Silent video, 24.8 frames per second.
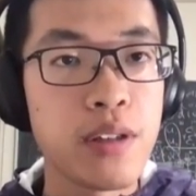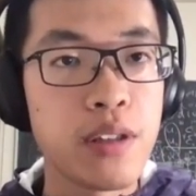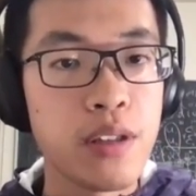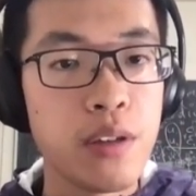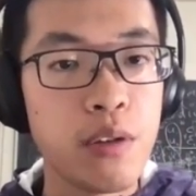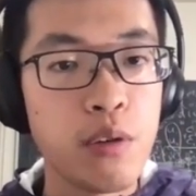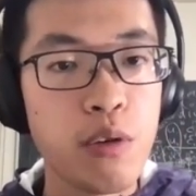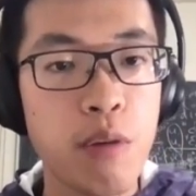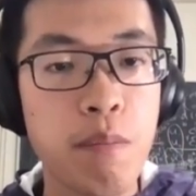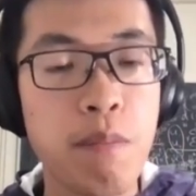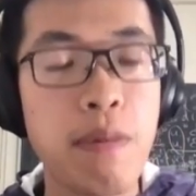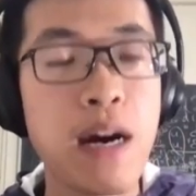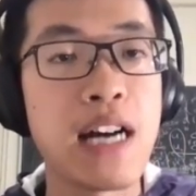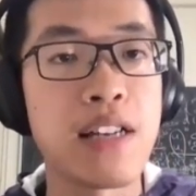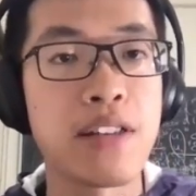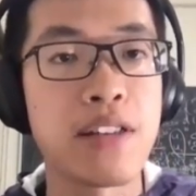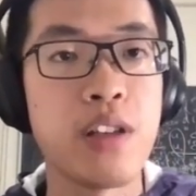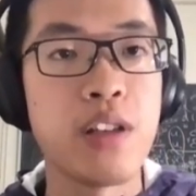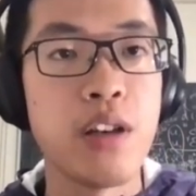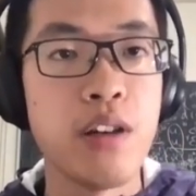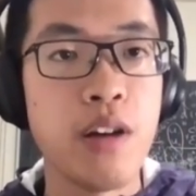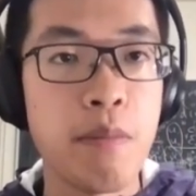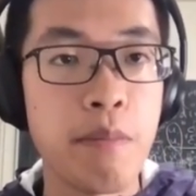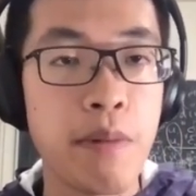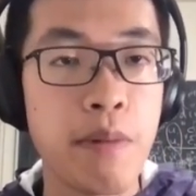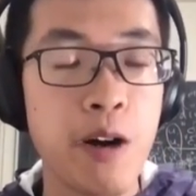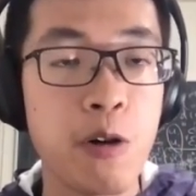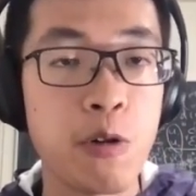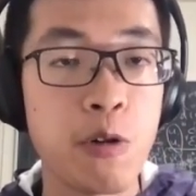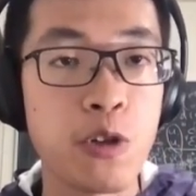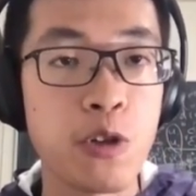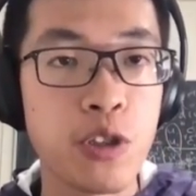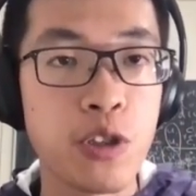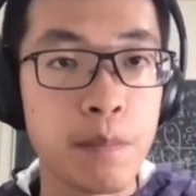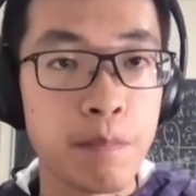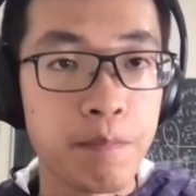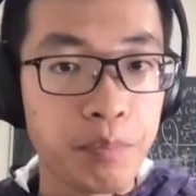robust
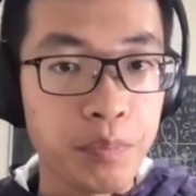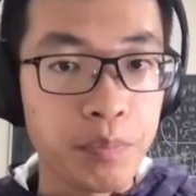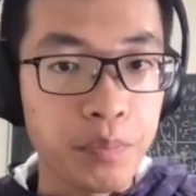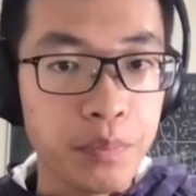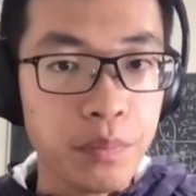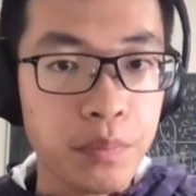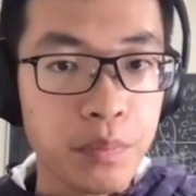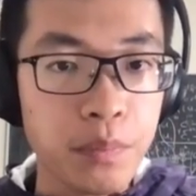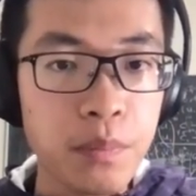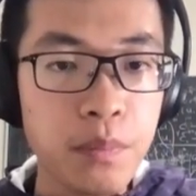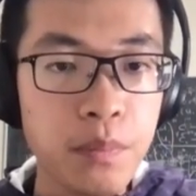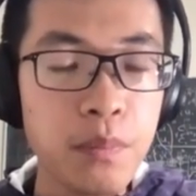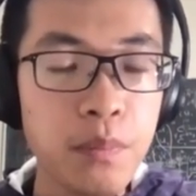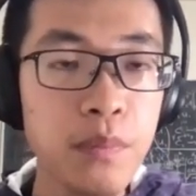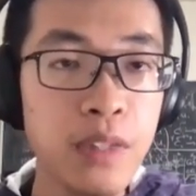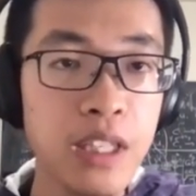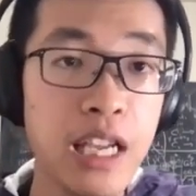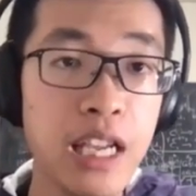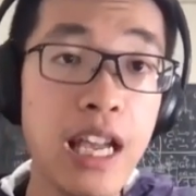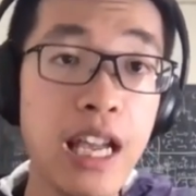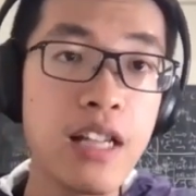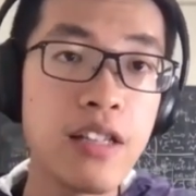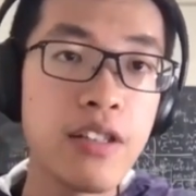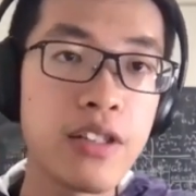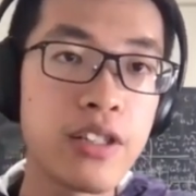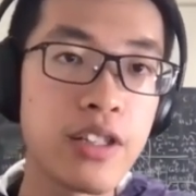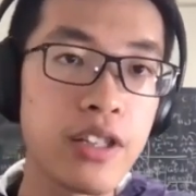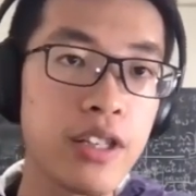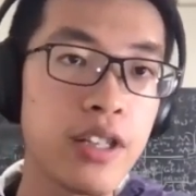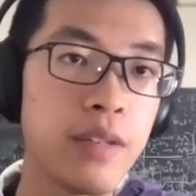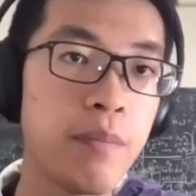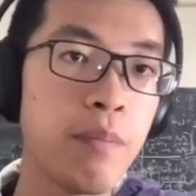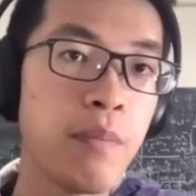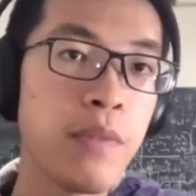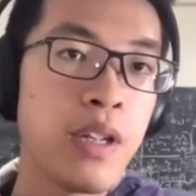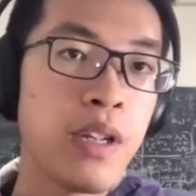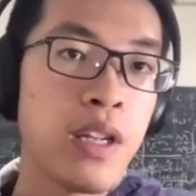approach? And
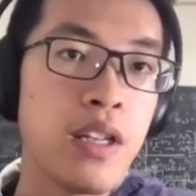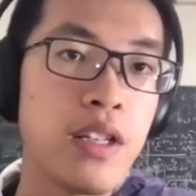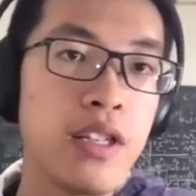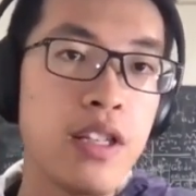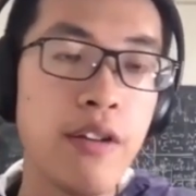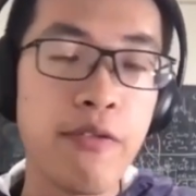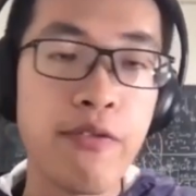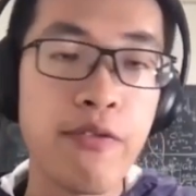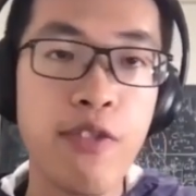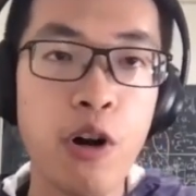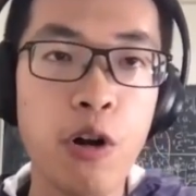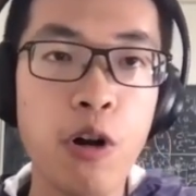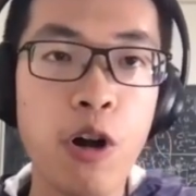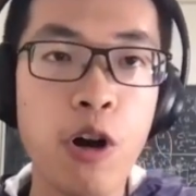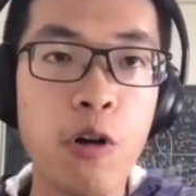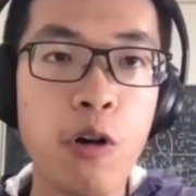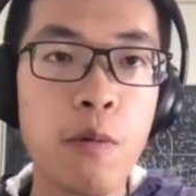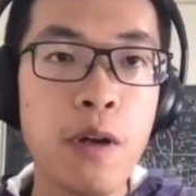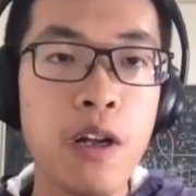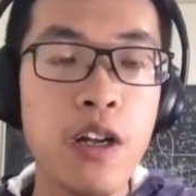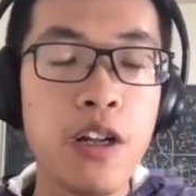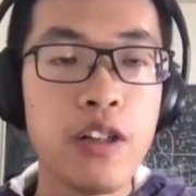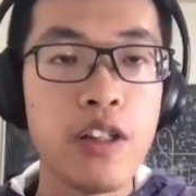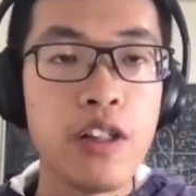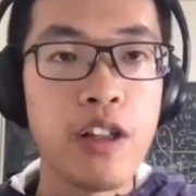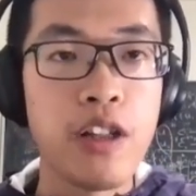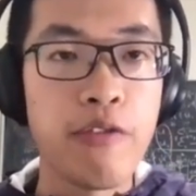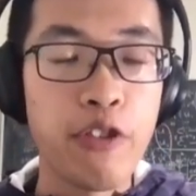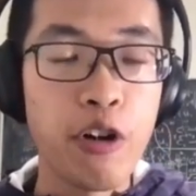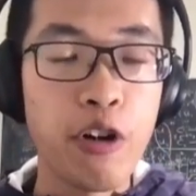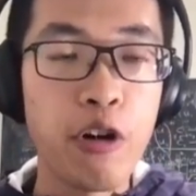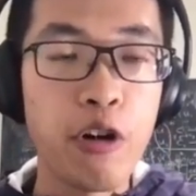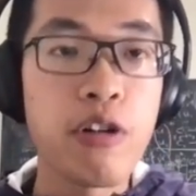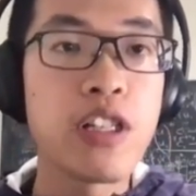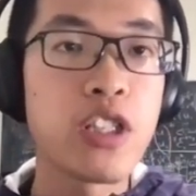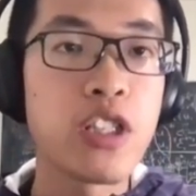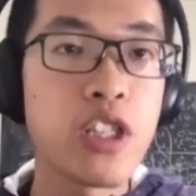the
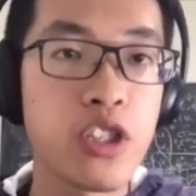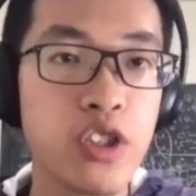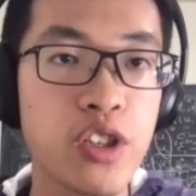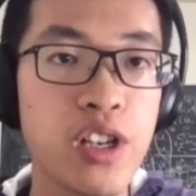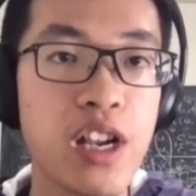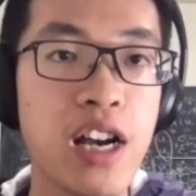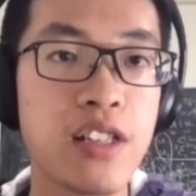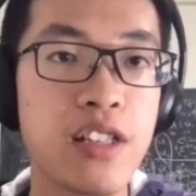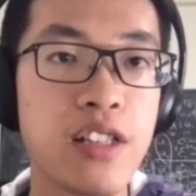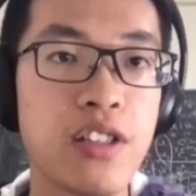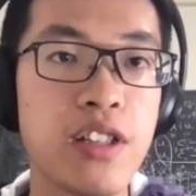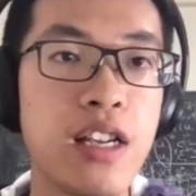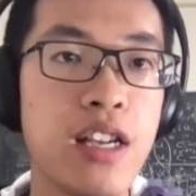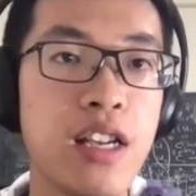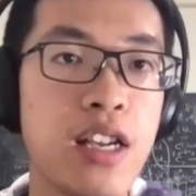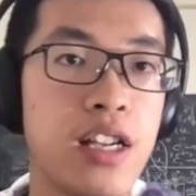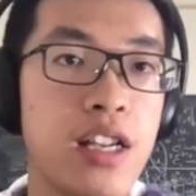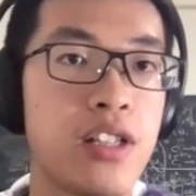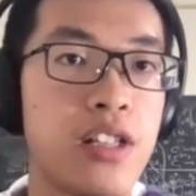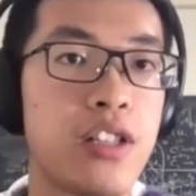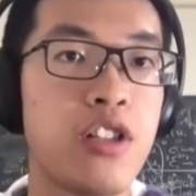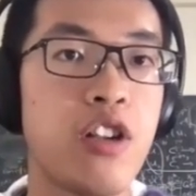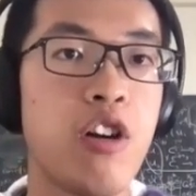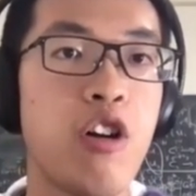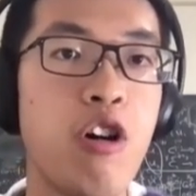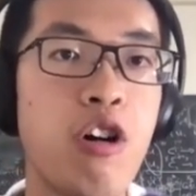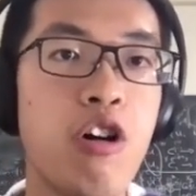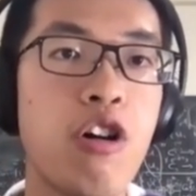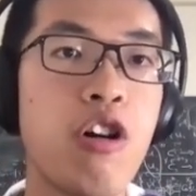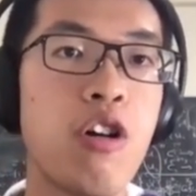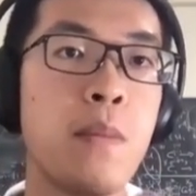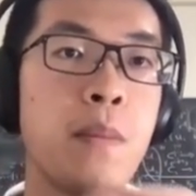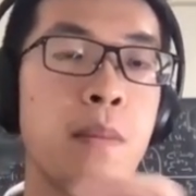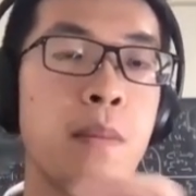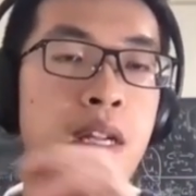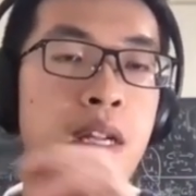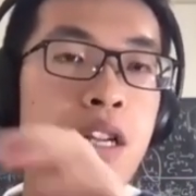following discuss is
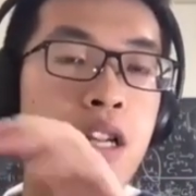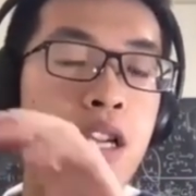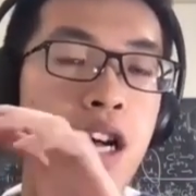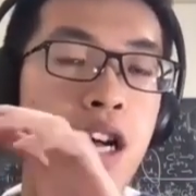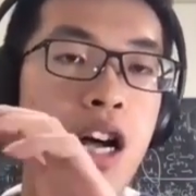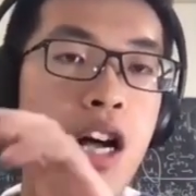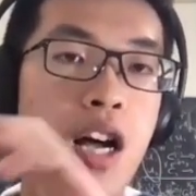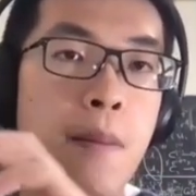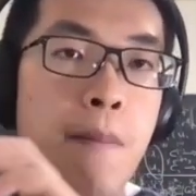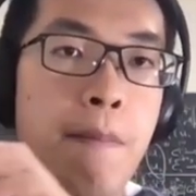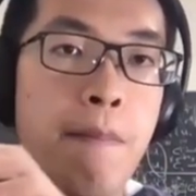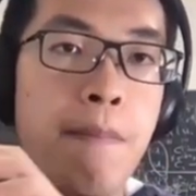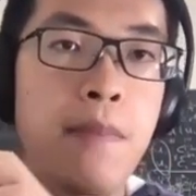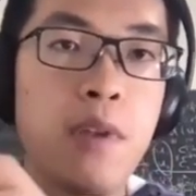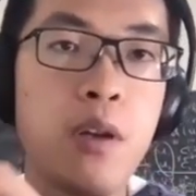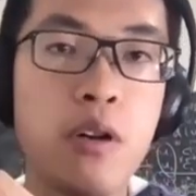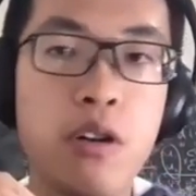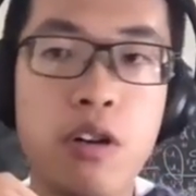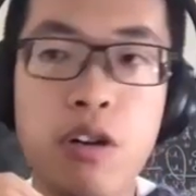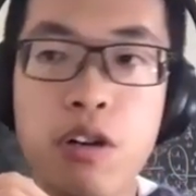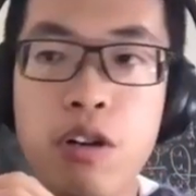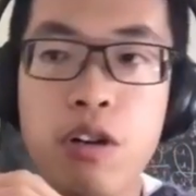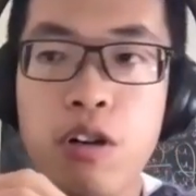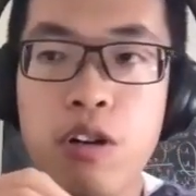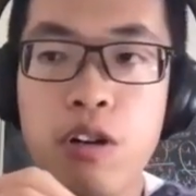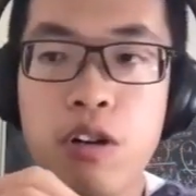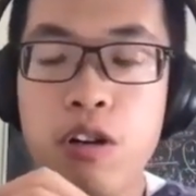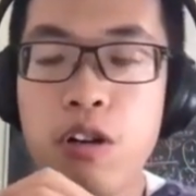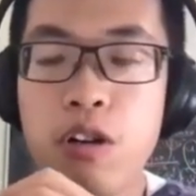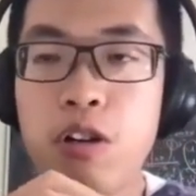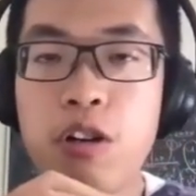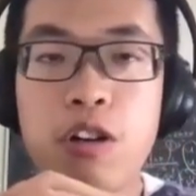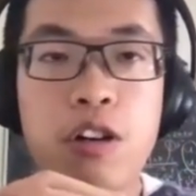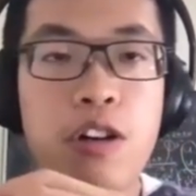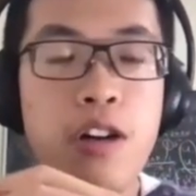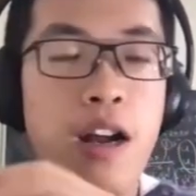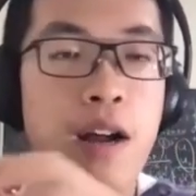all
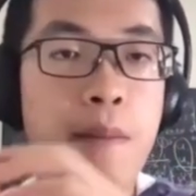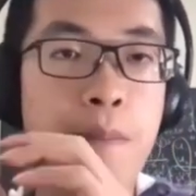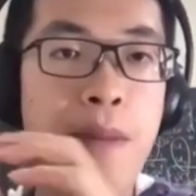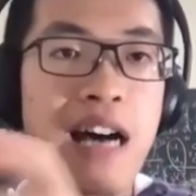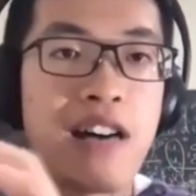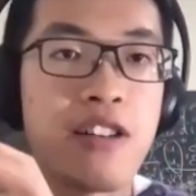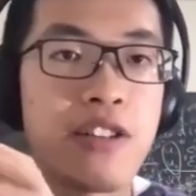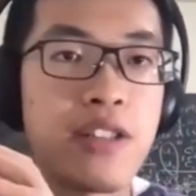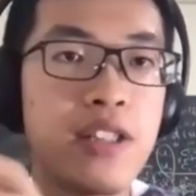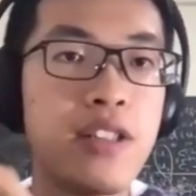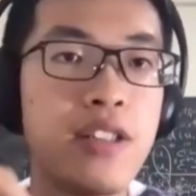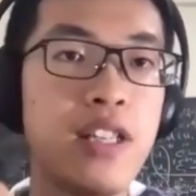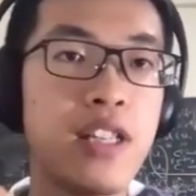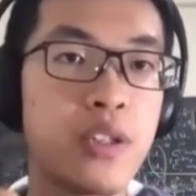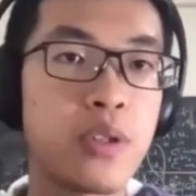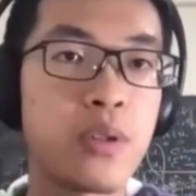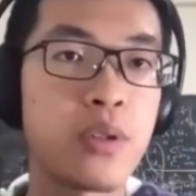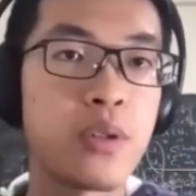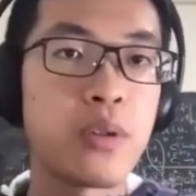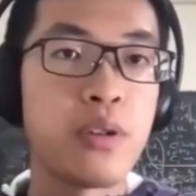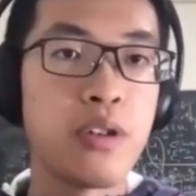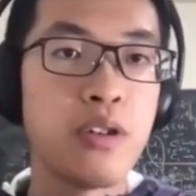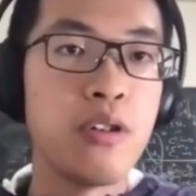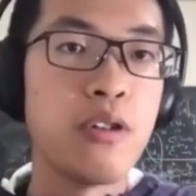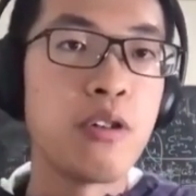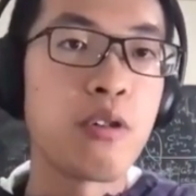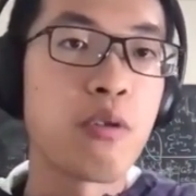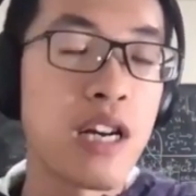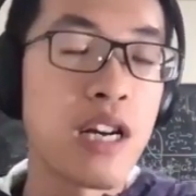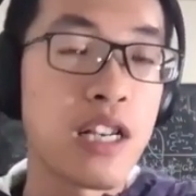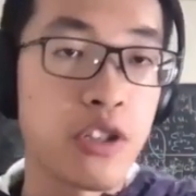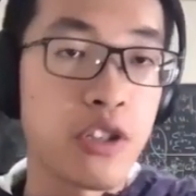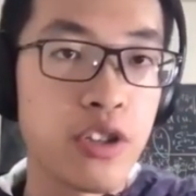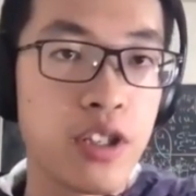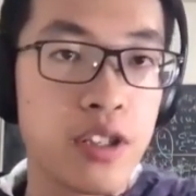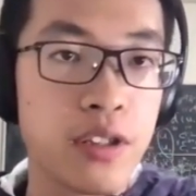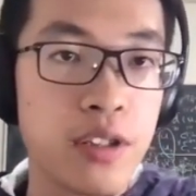about these two
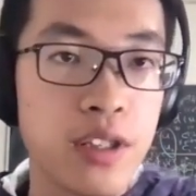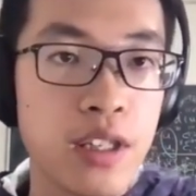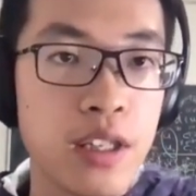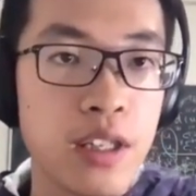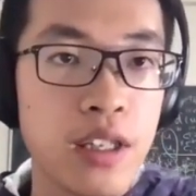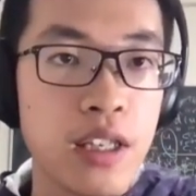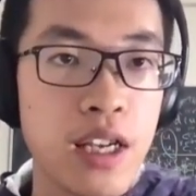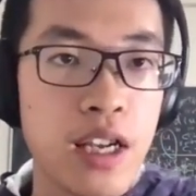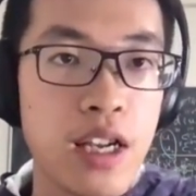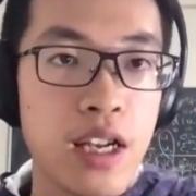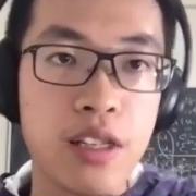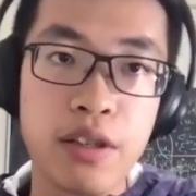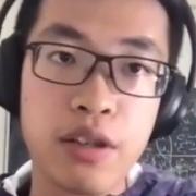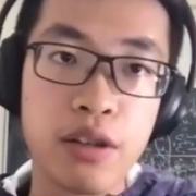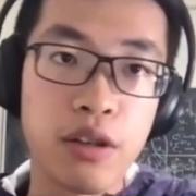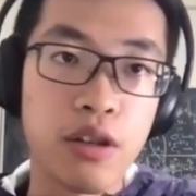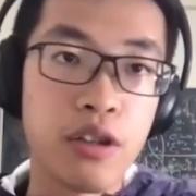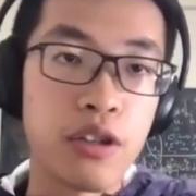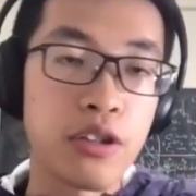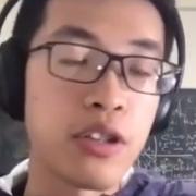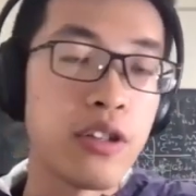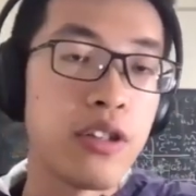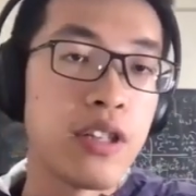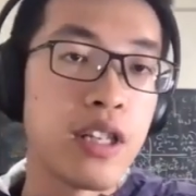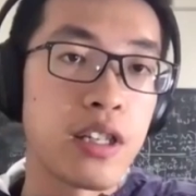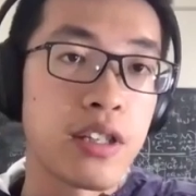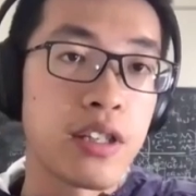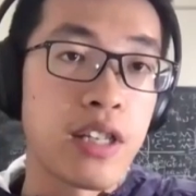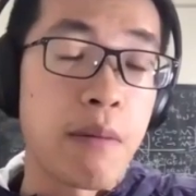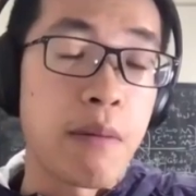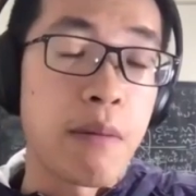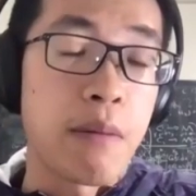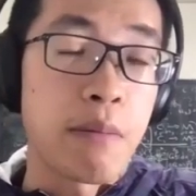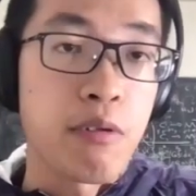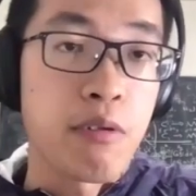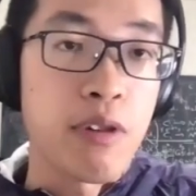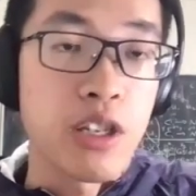questions and also the
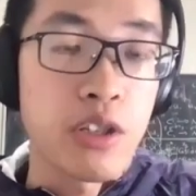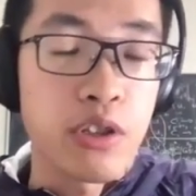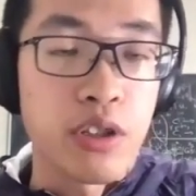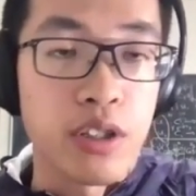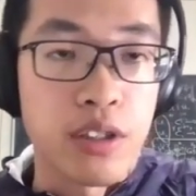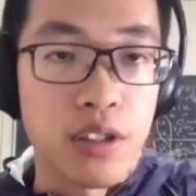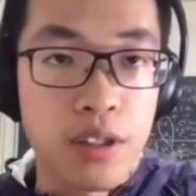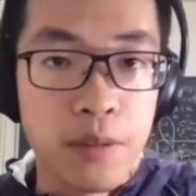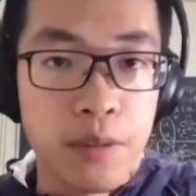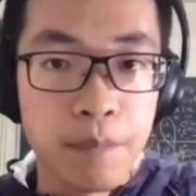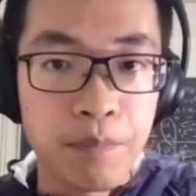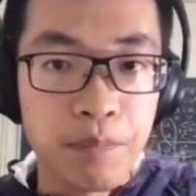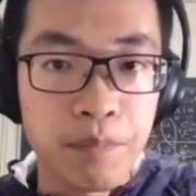sub questions.